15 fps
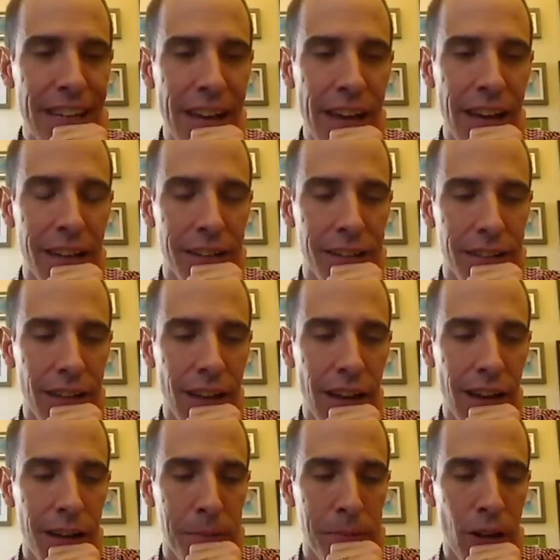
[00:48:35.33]
and
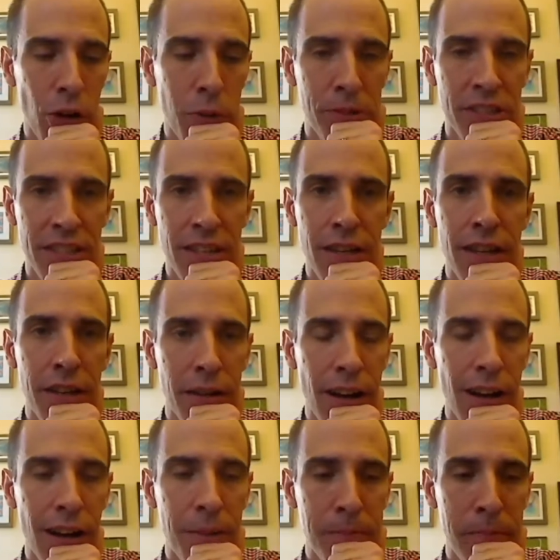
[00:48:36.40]
hope to see
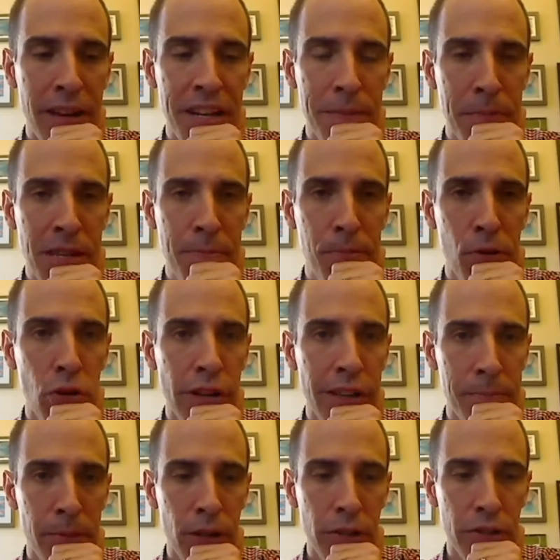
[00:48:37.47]
many people
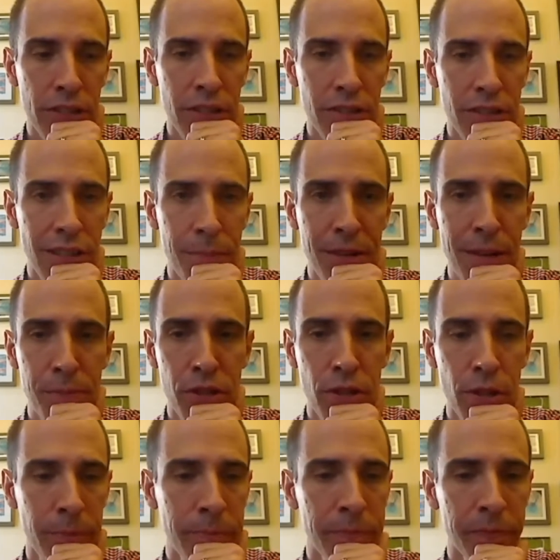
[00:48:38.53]
in person sometime soon.